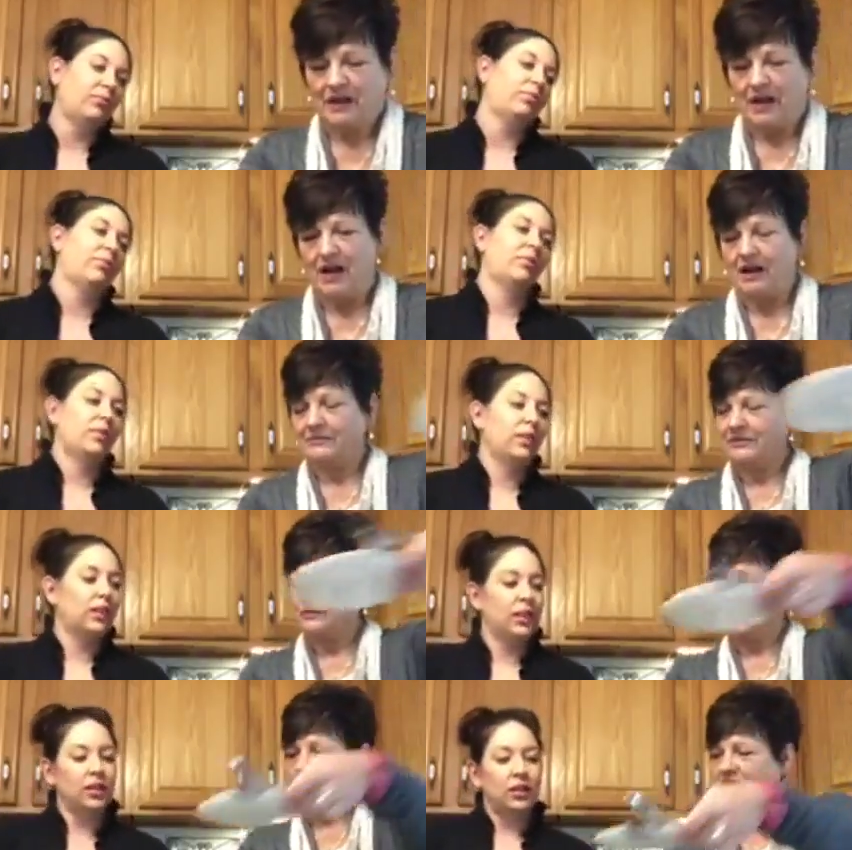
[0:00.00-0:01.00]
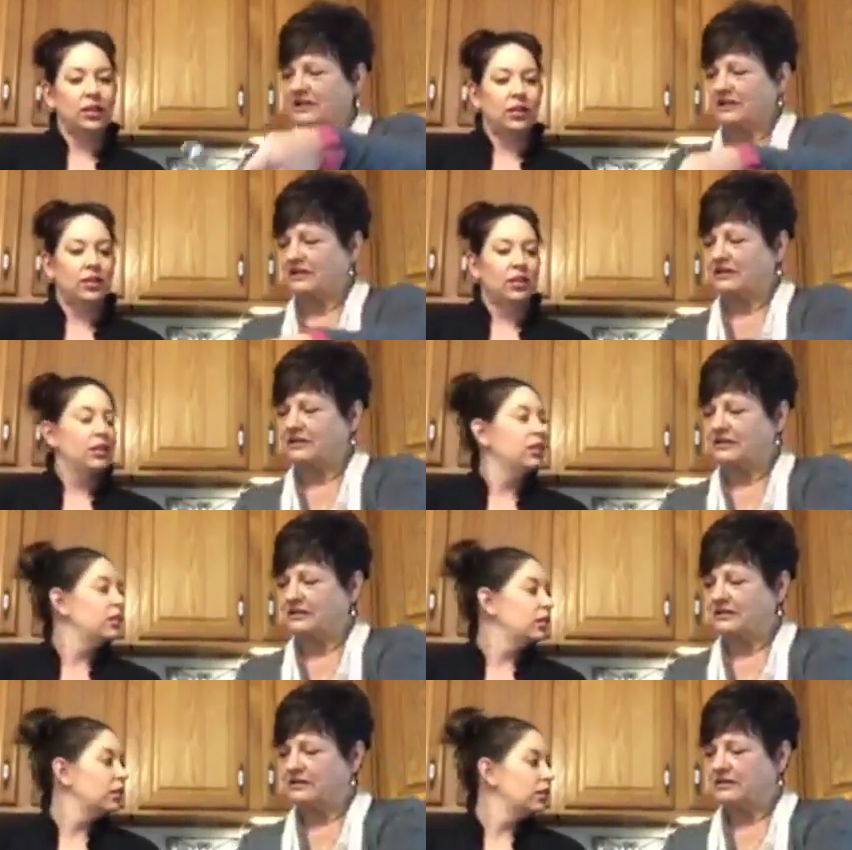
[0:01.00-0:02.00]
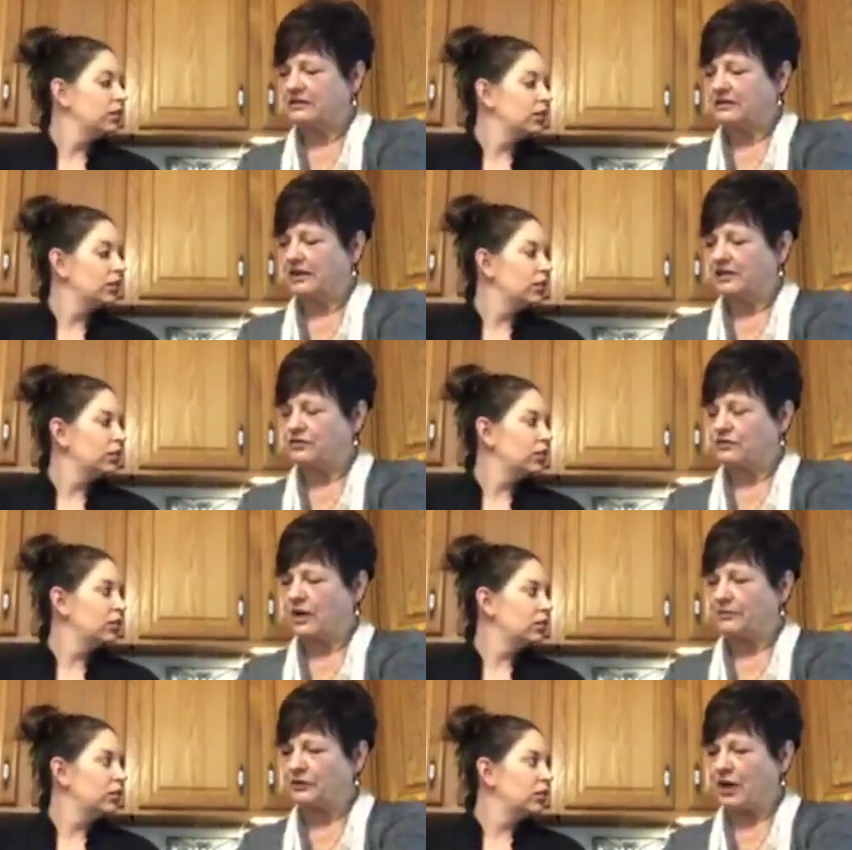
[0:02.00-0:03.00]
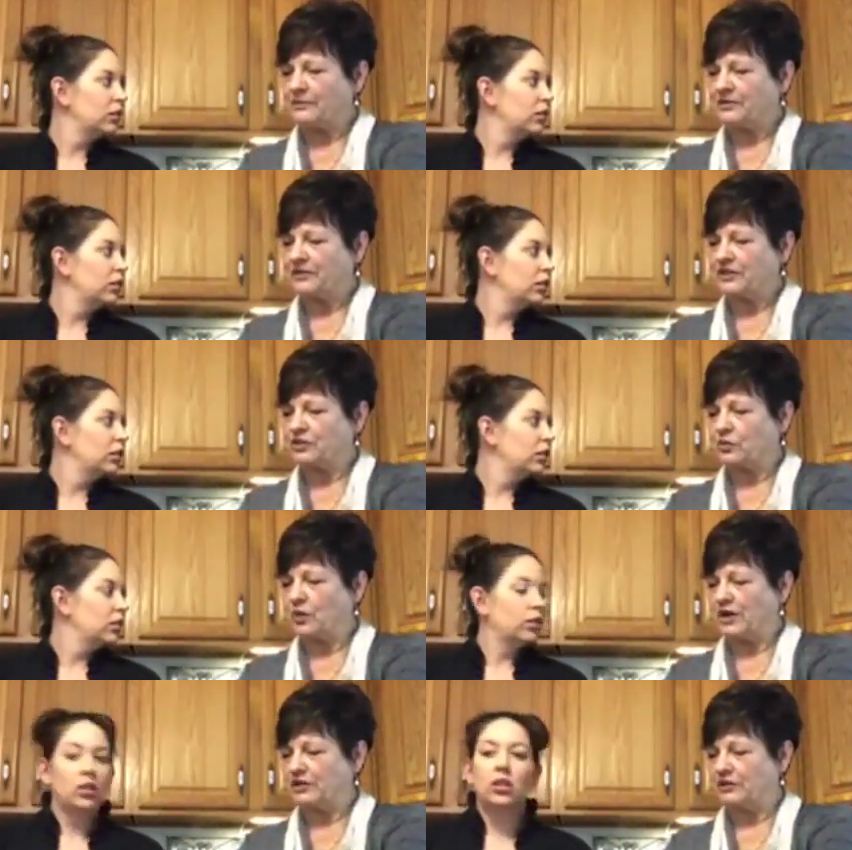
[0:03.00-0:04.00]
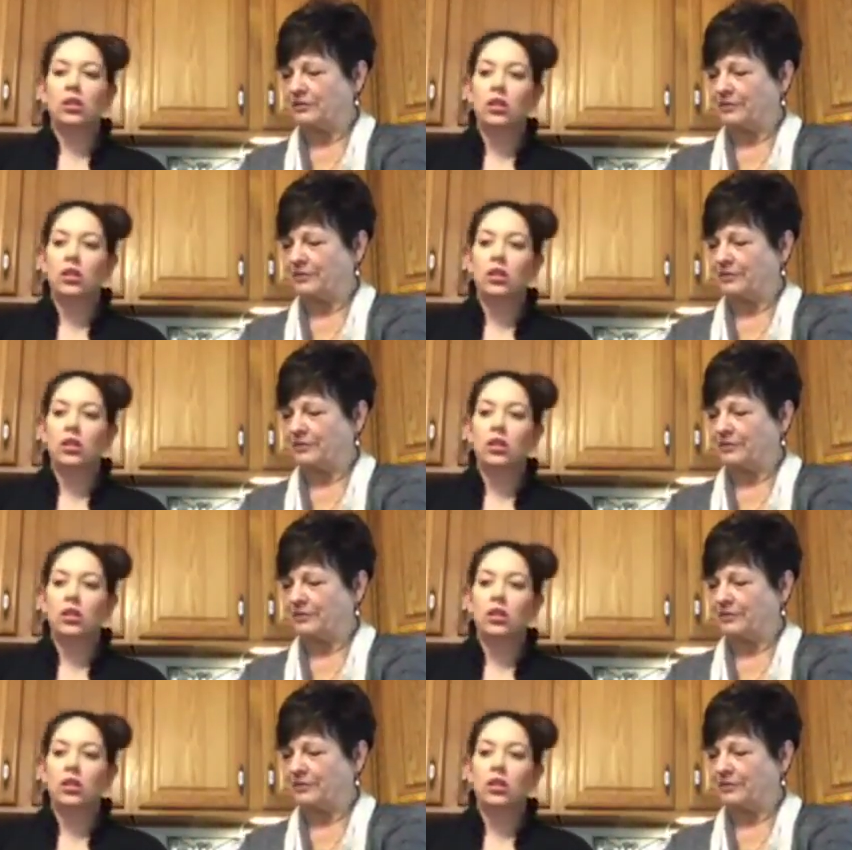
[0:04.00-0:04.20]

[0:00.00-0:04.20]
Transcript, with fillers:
Speaker 1: Um, what was it? A, a dr- couple drops of each or one? Do you Let